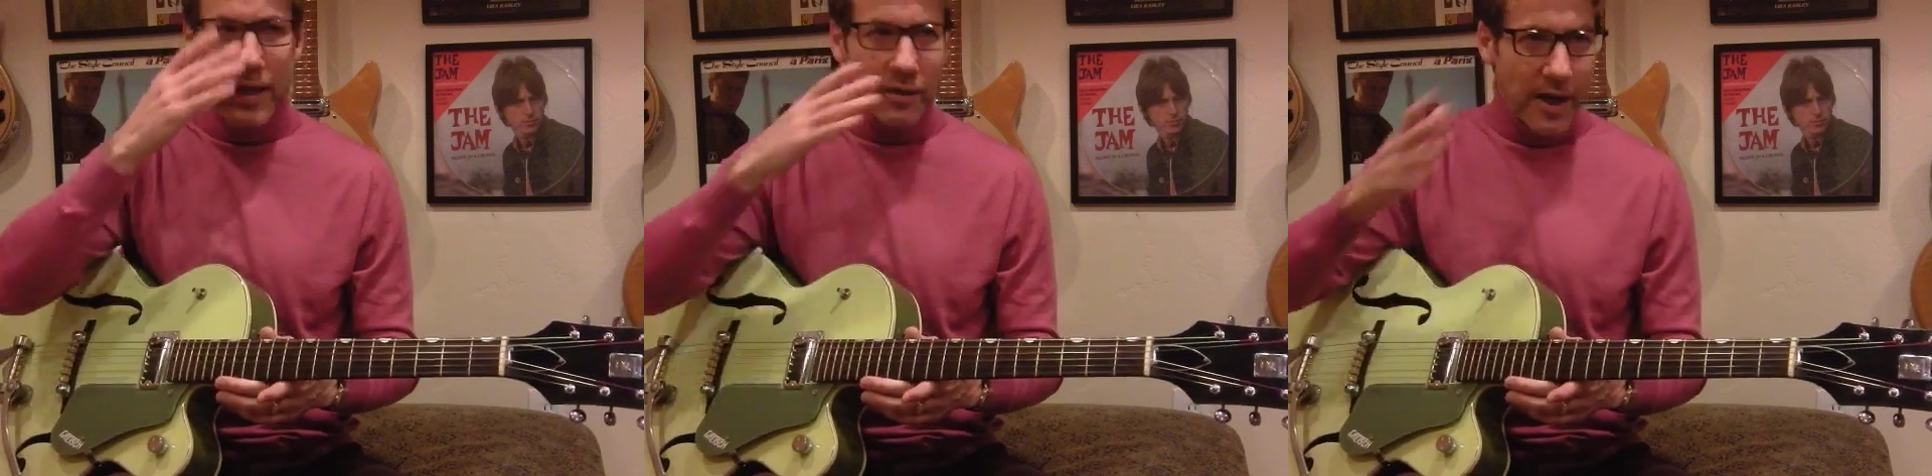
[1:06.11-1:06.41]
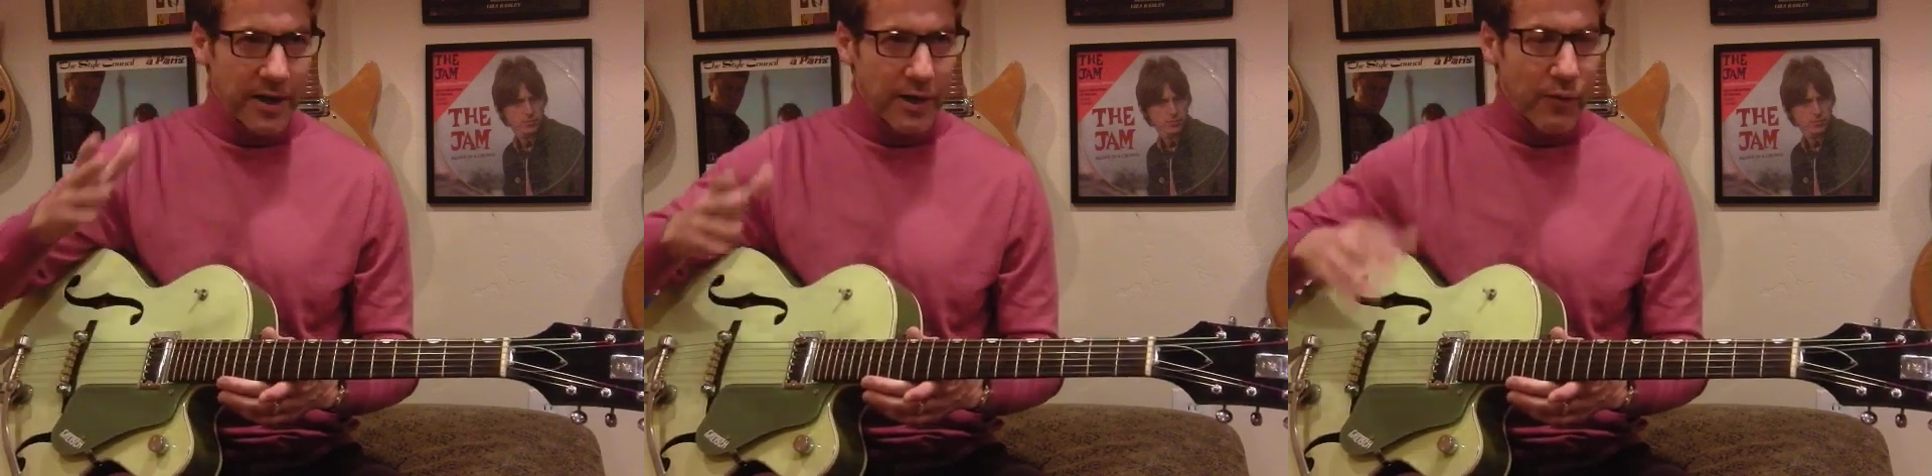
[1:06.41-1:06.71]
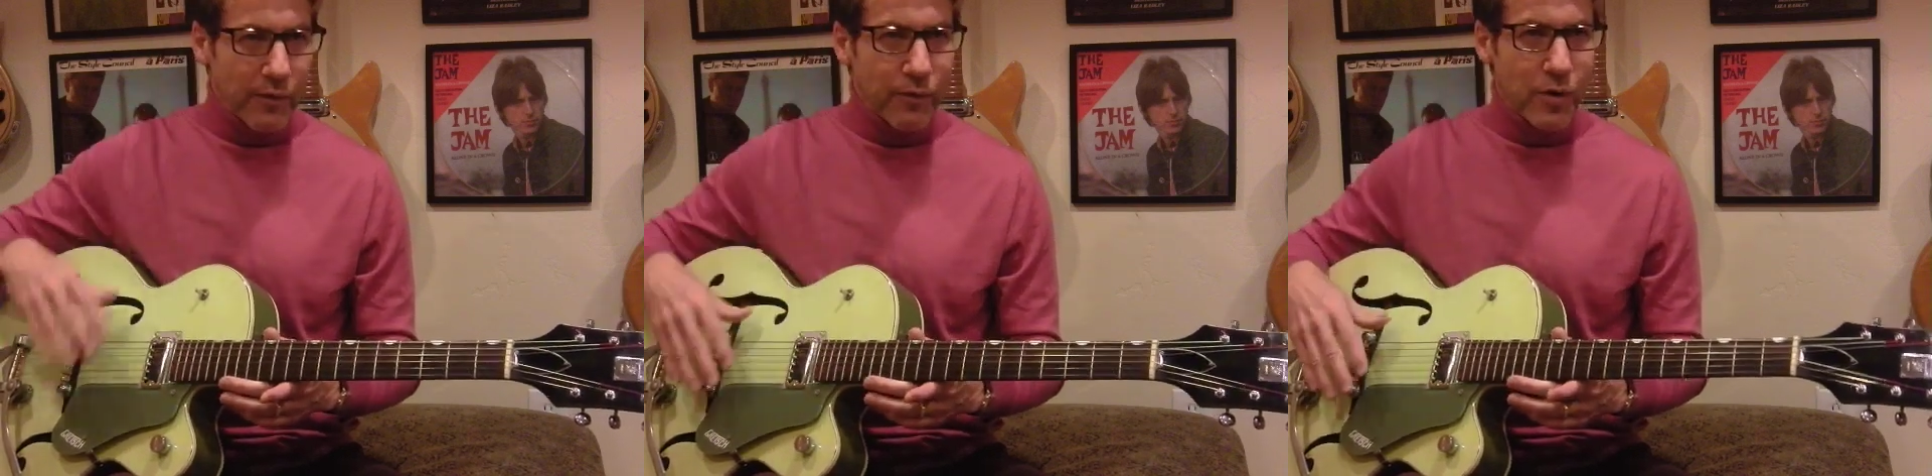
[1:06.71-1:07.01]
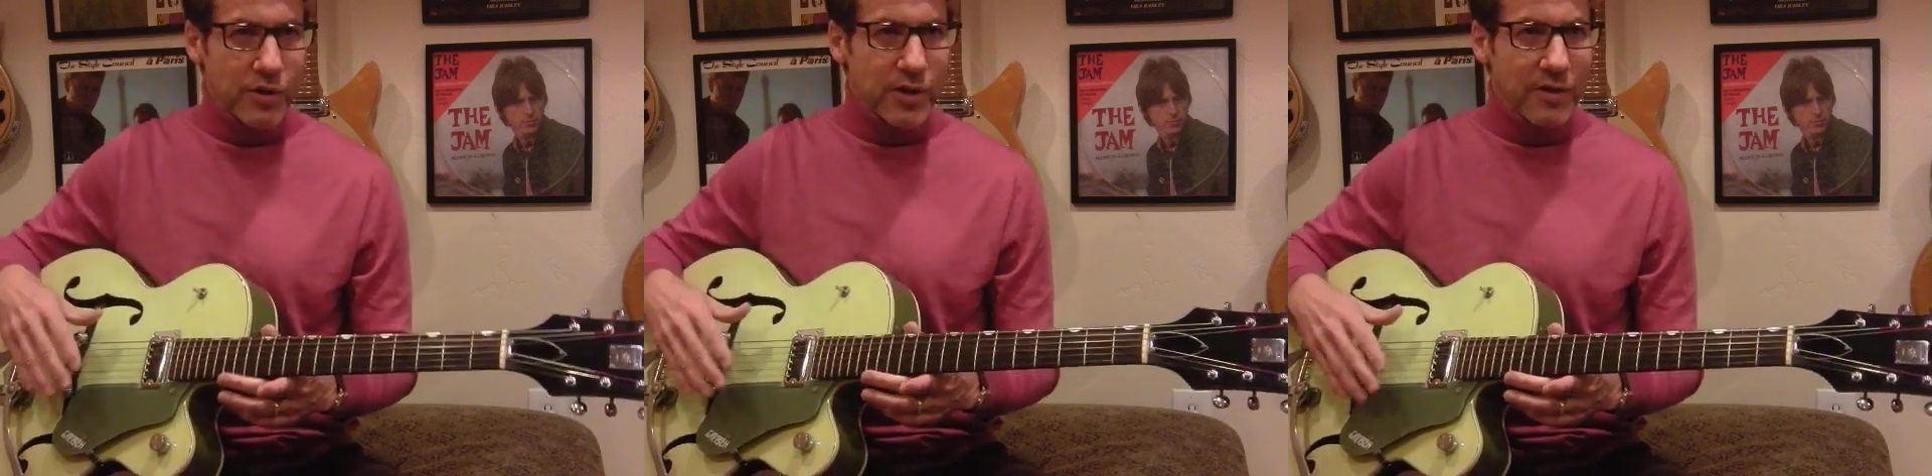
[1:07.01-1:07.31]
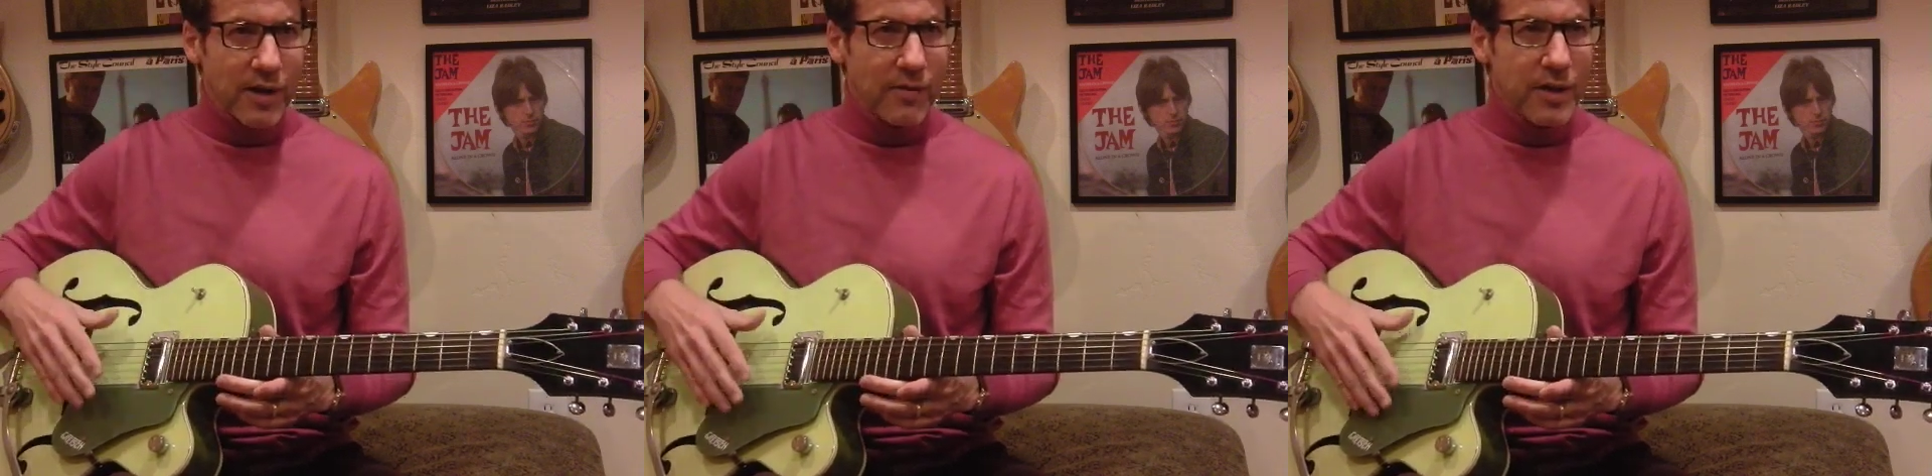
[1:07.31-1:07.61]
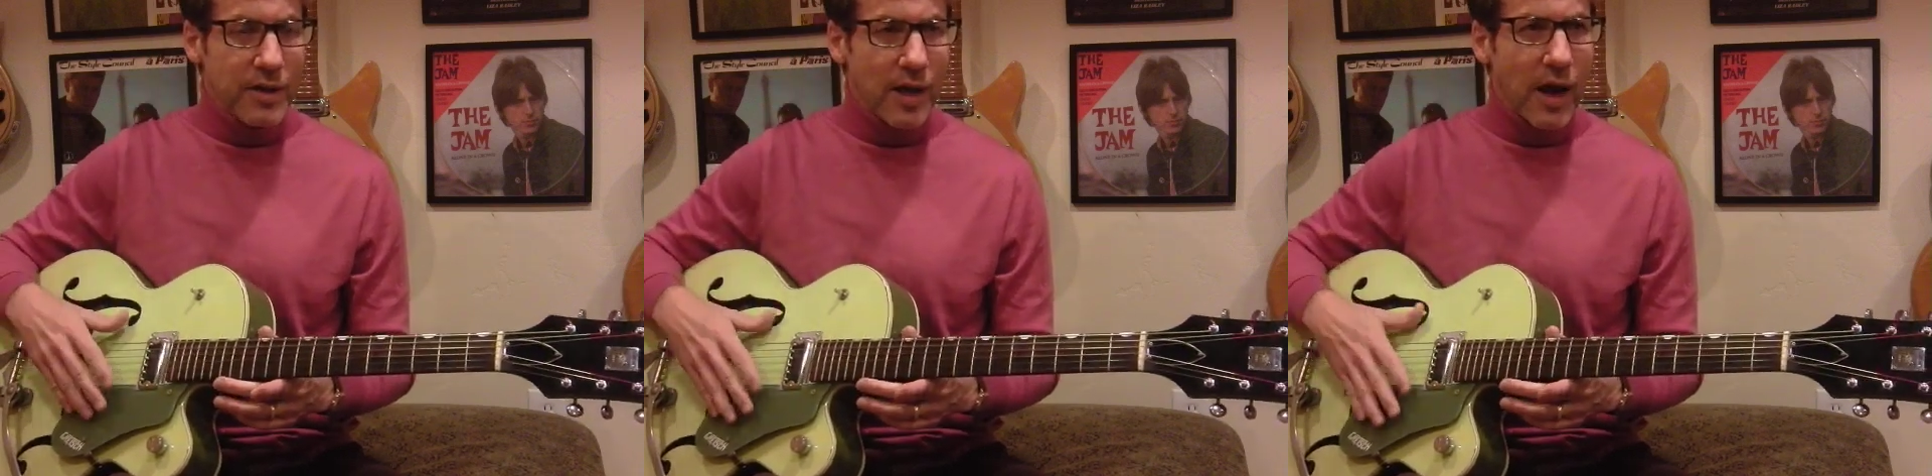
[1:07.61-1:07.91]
A lot of different versions of it.